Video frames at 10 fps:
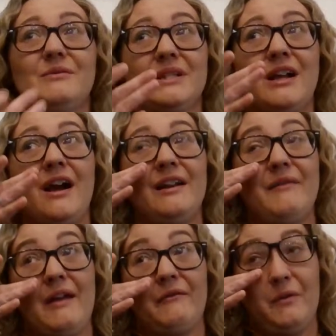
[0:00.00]
was kind of
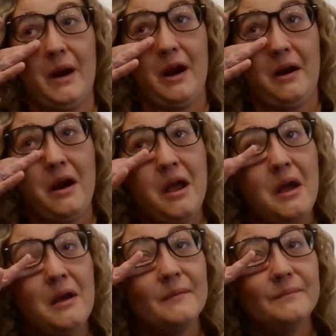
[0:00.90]
everywhere,
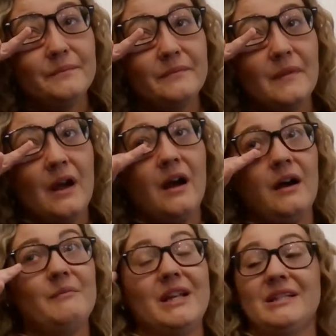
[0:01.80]

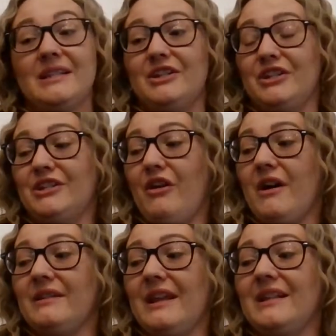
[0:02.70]
because I just
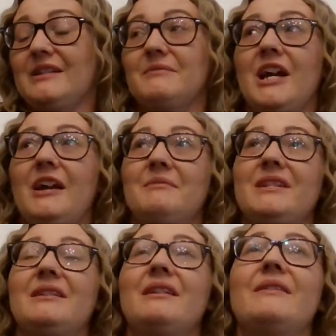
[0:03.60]
thought like
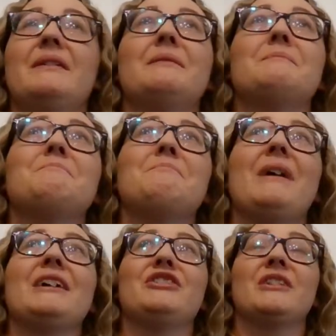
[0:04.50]
sometimes
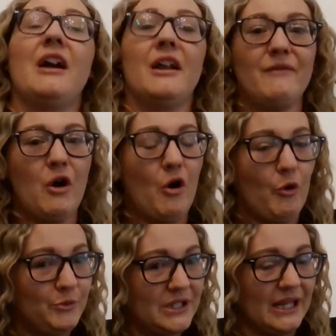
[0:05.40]
I just kind of
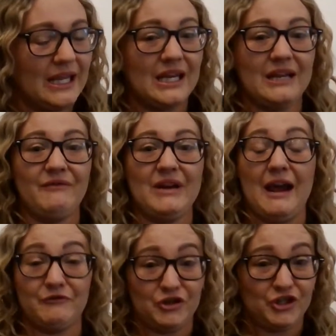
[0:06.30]
hoped, like, and even
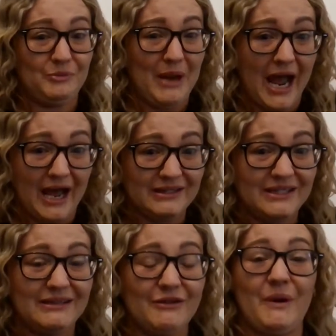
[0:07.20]
after she
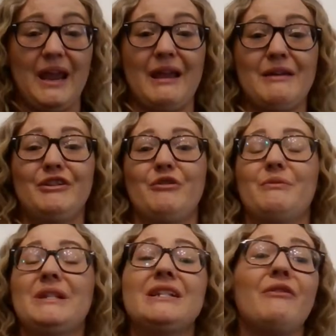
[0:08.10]
passed away,
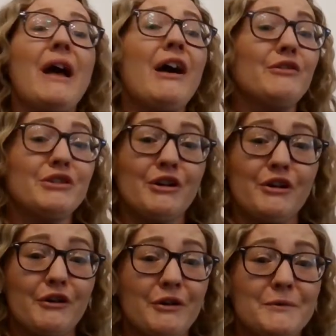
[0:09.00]
we still held
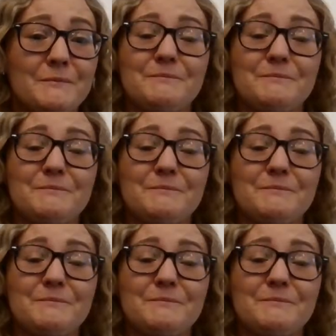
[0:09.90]
her.